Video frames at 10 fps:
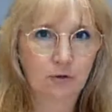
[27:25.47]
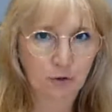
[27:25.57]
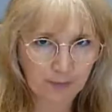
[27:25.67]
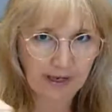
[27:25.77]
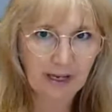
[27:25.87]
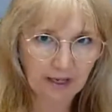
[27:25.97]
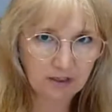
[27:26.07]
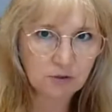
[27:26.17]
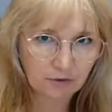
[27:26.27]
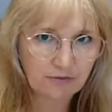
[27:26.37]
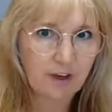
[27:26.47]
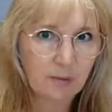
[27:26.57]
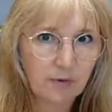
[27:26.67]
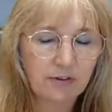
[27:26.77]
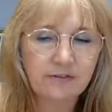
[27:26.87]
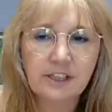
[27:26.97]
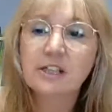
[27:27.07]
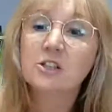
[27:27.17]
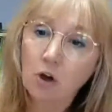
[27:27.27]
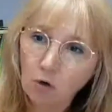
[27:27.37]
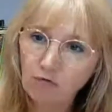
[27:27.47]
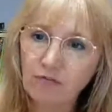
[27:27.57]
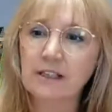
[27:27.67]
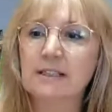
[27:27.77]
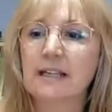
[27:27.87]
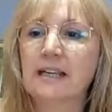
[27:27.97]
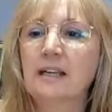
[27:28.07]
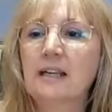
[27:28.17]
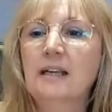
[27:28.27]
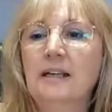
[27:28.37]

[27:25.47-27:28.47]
dropping it into a fireproof dish, obviously.